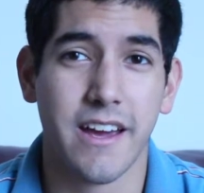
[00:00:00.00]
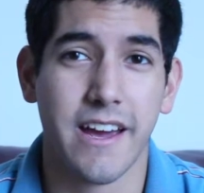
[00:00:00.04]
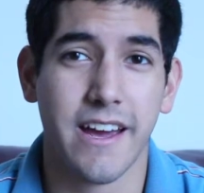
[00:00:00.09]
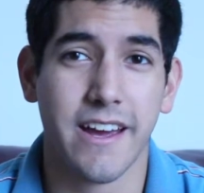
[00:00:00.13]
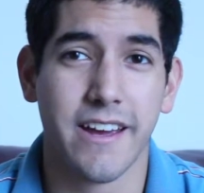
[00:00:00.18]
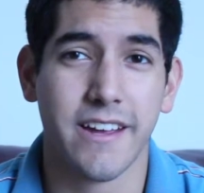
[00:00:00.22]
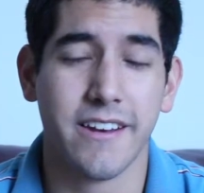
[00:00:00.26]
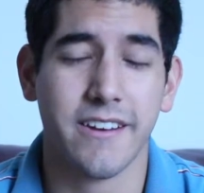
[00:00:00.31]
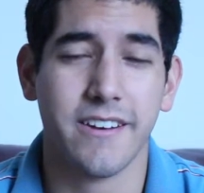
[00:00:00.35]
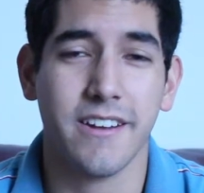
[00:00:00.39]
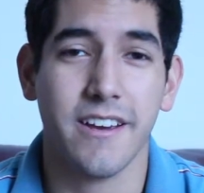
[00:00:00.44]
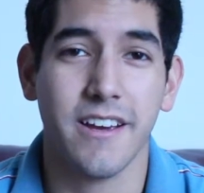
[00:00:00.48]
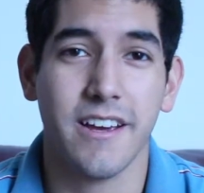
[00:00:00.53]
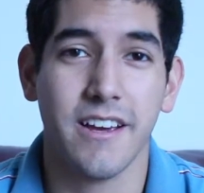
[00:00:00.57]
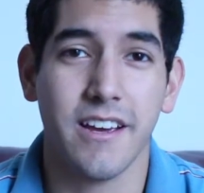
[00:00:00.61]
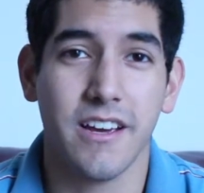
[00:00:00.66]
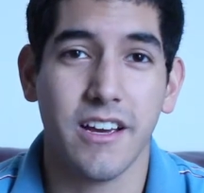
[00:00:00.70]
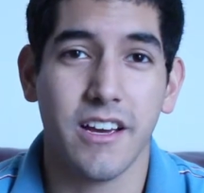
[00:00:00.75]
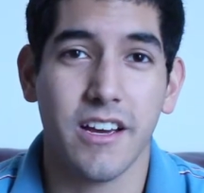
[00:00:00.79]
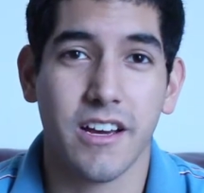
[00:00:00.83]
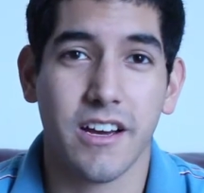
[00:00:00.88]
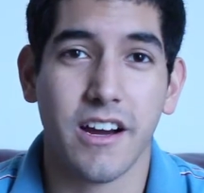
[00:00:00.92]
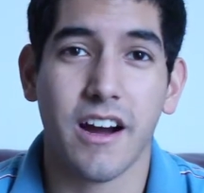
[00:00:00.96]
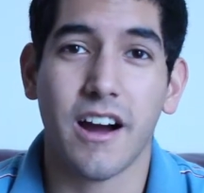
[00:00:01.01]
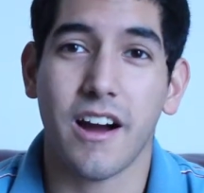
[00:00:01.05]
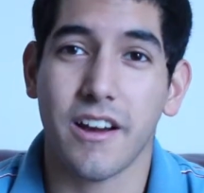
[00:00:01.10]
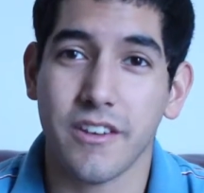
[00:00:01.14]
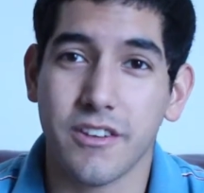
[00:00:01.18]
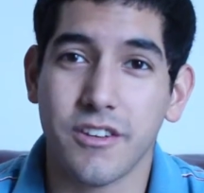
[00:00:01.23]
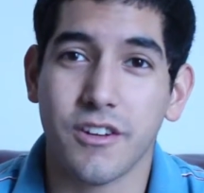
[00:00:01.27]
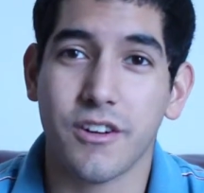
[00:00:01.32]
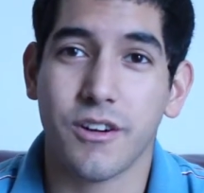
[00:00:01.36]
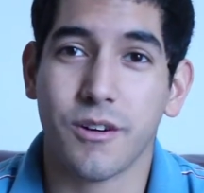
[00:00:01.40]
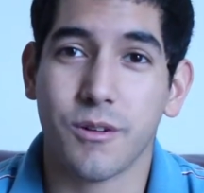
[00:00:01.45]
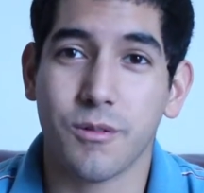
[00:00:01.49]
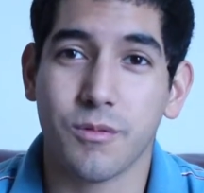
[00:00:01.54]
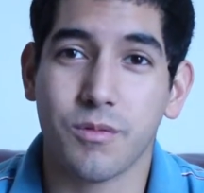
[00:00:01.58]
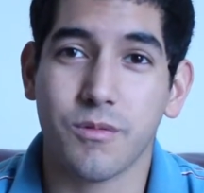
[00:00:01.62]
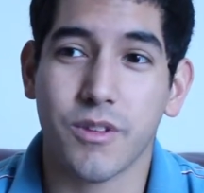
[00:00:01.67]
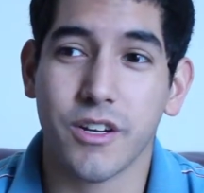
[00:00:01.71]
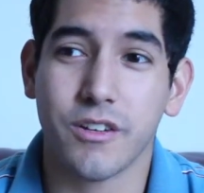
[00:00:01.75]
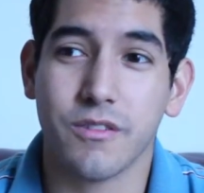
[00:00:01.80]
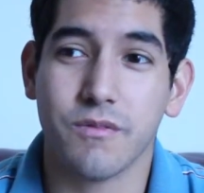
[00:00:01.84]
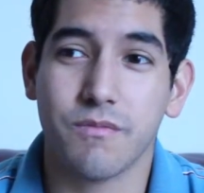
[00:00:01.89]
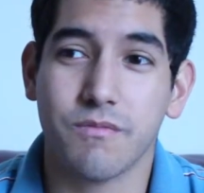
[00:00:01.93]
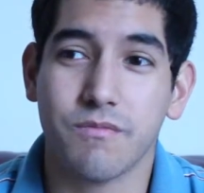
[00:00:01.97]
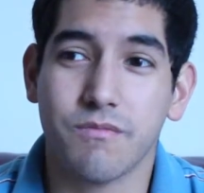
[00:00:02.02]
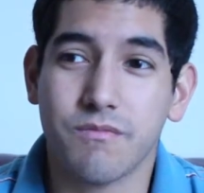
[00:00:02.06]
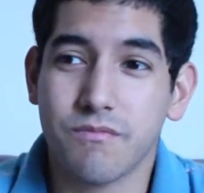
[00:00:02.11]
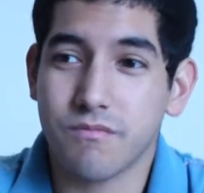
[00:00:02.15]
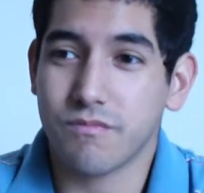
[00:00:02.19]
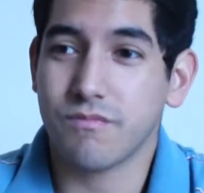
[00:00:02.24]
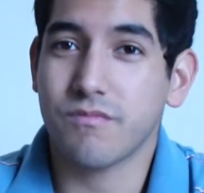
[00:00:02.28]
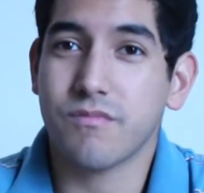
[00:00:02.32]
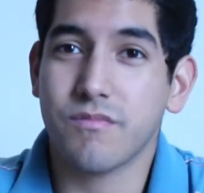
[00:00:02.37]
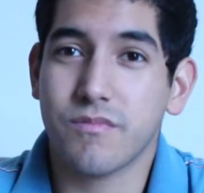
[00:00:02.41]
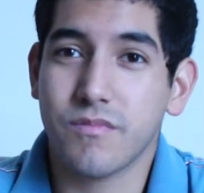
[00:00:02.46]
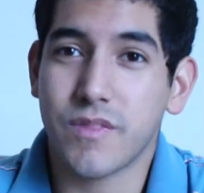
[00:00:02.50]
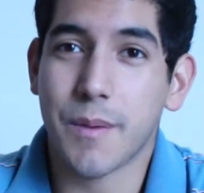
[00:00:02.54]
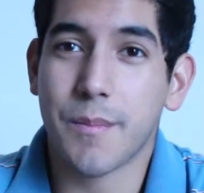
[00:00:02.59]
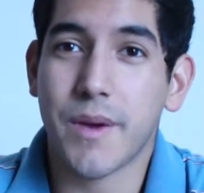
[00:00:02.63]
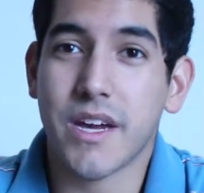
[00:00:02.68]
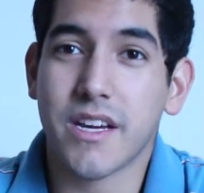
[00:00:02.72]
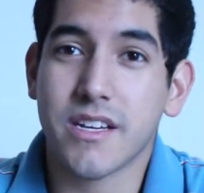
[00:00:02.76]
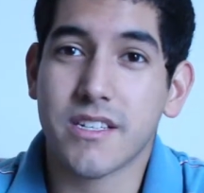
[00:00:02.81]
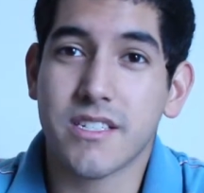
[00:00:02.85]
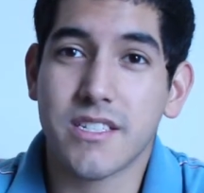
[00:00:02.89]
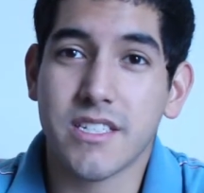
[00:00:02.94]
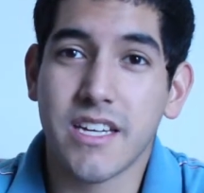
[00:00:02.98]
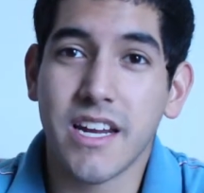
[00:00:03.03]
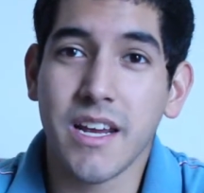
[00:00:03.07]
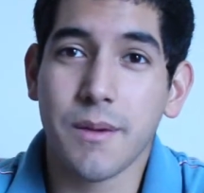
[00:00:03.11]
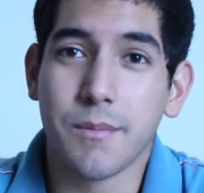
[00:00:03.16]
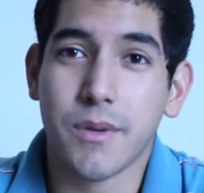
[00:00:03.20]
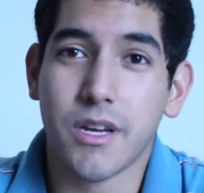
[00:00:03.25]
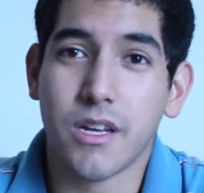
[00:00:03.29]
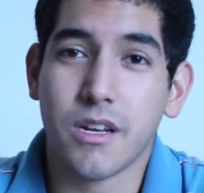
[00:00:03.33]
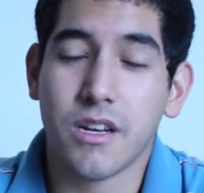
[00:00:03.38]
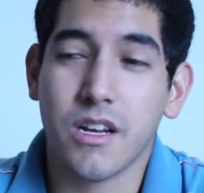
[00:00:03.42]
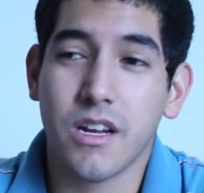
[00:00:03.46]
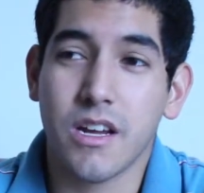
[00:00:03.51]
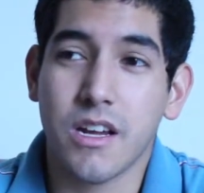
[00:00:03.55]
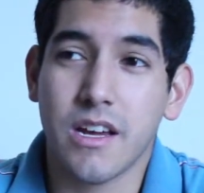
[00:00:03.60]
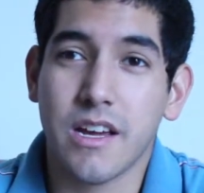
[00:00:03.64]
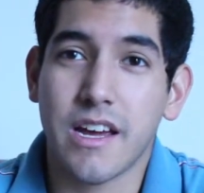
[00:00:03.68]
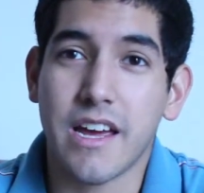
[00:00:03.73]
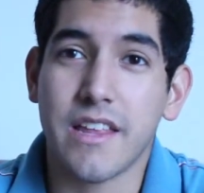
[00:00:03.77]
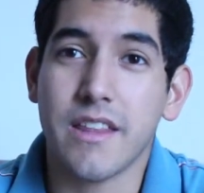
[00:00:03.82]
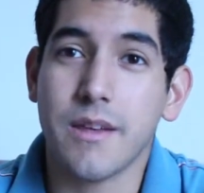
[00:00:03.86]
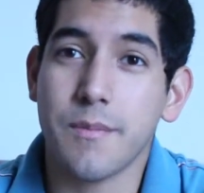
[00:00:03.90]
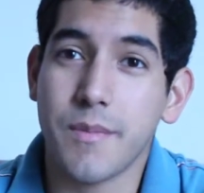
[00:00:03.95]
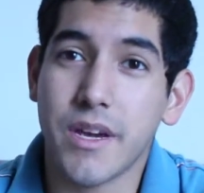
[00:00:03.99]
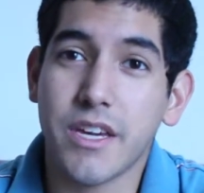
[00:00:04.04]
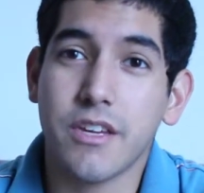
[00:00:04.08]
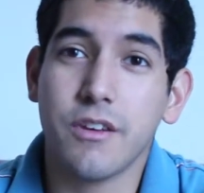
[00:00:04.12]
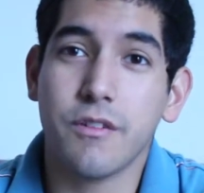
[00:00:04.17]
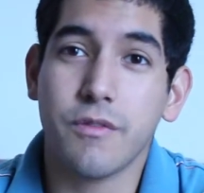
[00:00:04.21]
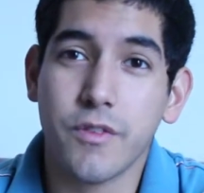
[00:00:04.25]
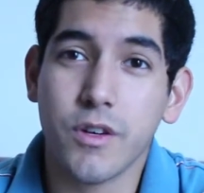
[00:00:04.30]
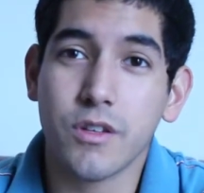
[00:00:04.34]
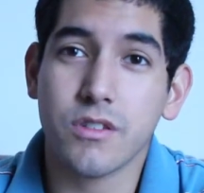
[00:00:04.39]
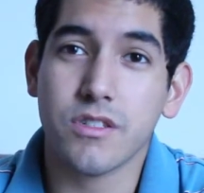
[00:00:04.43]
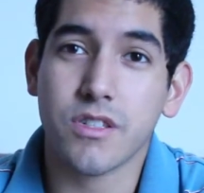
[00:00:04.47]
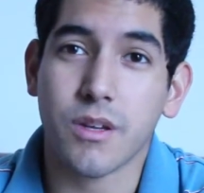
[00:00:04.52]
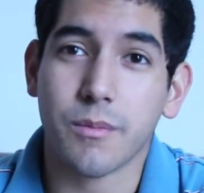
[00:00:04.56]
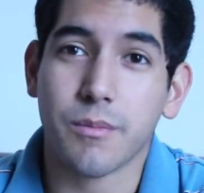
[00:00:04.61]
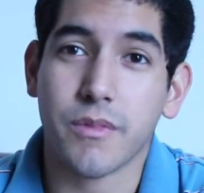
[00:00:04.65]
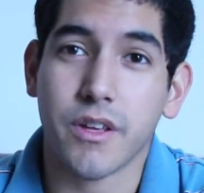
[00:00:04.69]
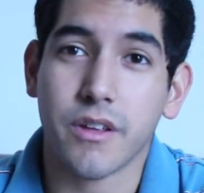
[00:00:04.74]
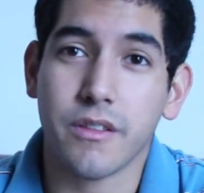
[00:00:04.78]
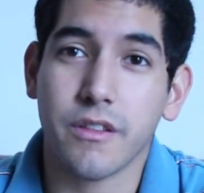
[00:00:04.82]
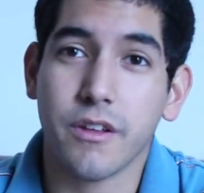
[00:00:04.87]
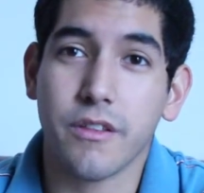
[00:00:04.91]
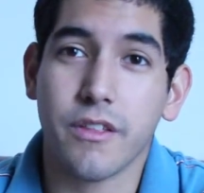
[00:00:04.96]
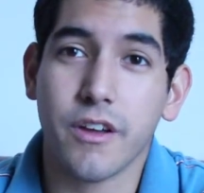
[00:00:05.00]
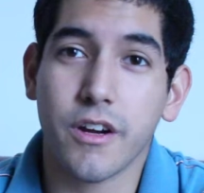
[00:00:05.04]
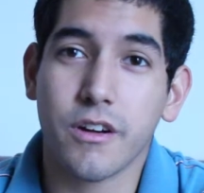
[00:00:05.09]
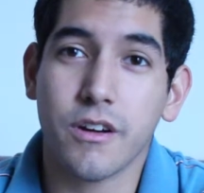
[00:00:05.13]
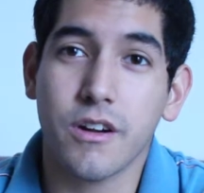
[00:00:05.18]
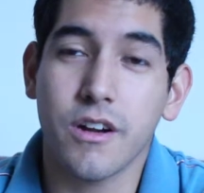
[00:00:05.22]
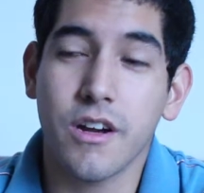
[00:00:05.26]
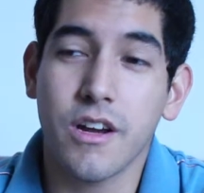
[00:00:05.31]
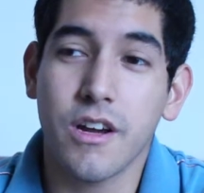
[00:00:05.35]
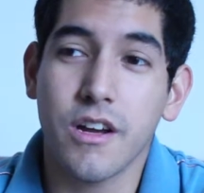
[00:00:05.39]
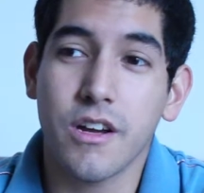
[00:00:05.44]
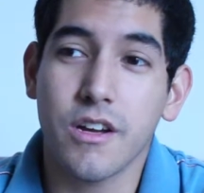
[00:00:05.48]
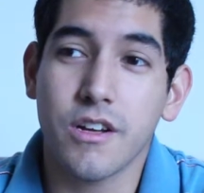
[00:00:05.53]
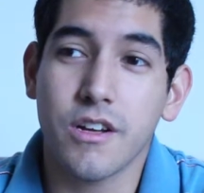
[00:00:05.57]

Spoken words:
And, you know, they make a statement and they make you feel something. They're there